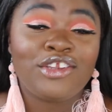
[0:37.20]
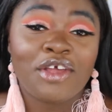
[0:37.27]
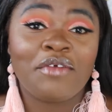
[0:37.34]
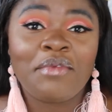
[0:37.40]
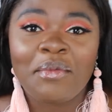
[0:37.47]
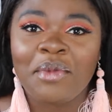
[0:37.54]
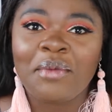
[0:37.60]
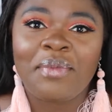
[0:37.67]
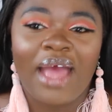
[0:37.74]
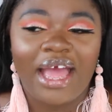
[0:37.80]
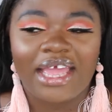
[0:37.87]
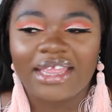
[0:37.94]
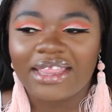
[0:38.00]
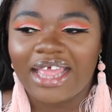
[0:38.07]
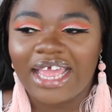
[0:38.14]
Do y'all remember
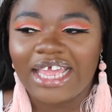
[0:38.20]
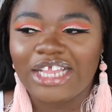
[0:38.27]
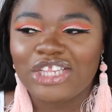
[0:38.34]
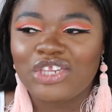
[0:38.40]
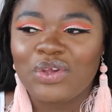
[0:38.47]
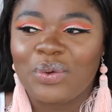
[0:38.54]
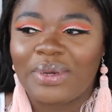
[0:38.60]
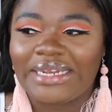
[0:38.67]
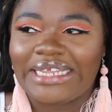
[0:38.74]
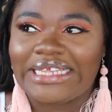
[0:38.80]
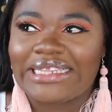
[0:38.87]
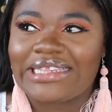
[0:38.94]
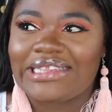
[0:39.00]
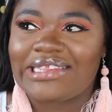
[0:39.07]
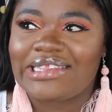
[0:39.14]
back in like
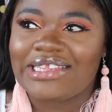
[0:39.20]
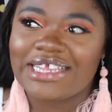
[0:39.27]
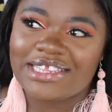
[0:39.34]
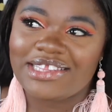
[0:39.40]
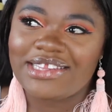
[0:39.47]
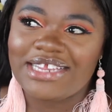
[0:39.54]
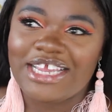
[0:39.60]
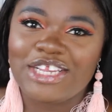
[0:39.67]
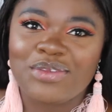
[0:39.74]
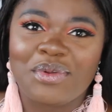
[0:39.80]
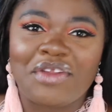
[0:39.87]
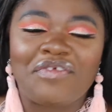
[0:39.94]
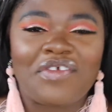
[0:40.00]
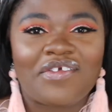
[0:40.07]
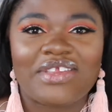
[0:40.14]
2016,
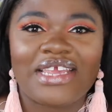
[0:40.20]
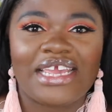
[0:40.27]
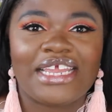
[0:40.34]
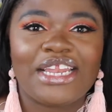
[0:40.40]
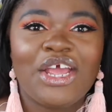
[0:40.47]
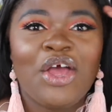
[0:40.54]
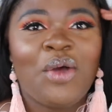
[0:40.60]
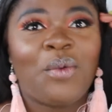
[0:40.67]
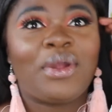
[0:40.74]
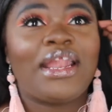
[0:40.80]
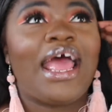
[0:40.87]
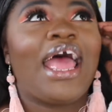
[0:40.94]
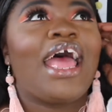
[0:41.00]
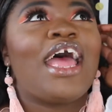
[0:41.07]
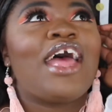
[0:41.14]
2015
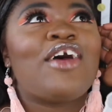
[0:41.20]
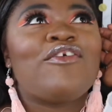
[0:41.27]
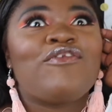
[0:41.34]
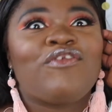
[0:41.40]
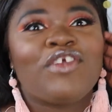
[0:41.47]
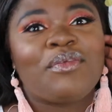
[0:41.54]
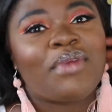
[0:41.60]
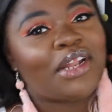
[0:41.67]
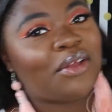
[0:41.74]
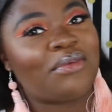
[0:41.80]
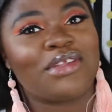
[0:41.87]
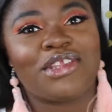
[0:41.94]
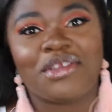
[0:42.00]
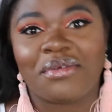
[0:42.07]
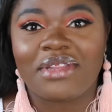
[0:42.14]
when everybody
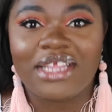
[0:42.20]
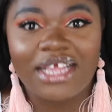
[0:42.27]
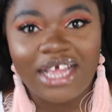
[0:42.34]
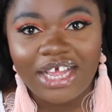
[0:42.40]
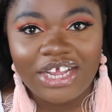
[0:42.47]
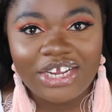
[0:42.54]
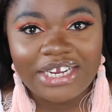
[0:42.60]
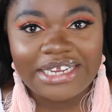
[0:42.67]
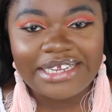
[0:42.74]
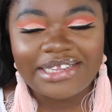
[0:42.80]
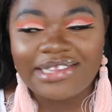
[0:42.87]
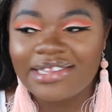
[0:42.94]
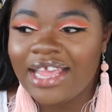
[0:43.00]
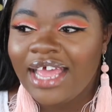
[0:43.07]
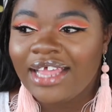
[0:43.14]
was doing the cut
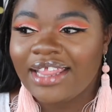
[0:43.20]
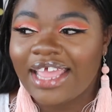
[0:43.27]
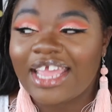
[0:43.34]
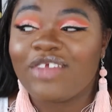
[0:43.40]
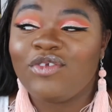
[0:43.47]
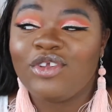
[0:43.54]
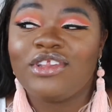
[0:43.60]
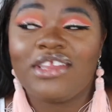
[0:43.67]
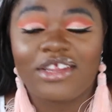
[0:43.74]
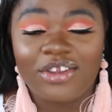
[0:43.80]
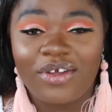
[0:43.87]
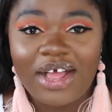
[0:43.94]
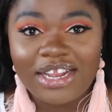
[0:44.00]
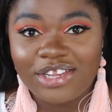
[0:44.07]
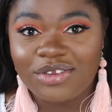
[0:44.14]
crease? Like if you didn't
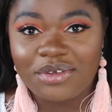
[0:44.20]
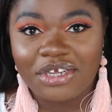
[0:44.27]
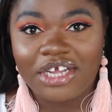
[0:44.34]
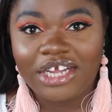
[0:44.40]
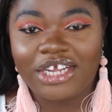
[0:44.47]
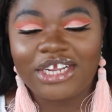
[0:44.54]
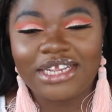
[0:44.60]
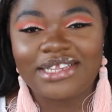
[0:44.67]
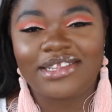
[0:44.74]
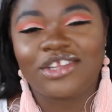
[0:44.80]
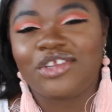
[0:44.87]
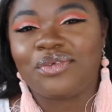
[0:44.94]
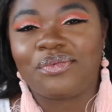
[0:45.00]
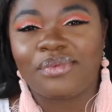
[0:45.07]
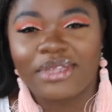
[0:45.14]
know how to do a cut crease, did
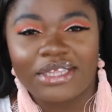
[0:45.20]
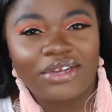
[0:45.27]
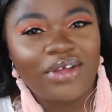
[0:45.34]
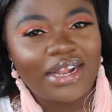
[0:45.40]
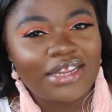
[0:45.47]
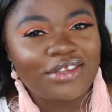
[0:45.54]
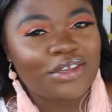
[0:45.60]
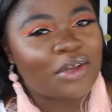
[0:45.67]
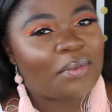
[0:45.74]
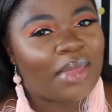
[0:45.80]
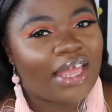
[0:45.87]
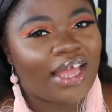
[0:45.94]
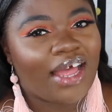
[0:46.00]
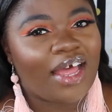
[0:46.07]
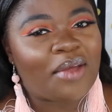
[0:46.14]
you really know how to do your
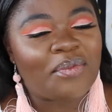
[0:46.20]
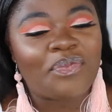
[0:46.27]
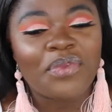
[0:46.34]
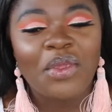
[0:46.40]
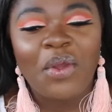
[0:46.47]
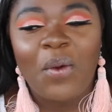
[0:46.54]
makeup?